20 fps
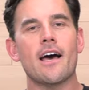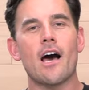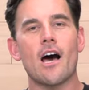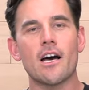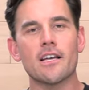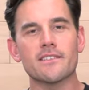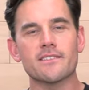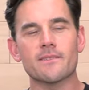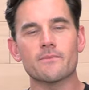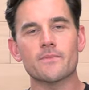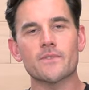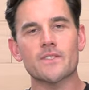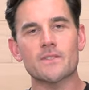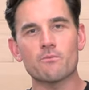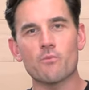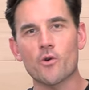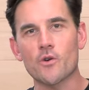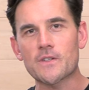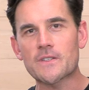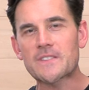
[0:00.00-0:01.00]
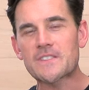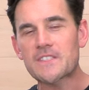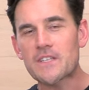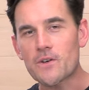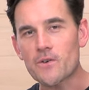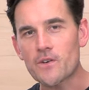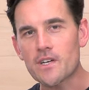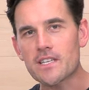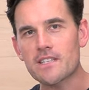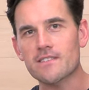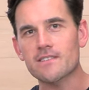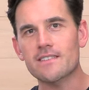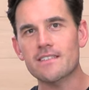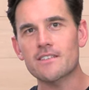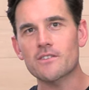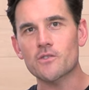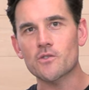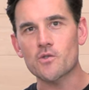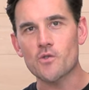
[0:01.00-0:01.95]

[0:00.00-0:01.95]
on some more serious single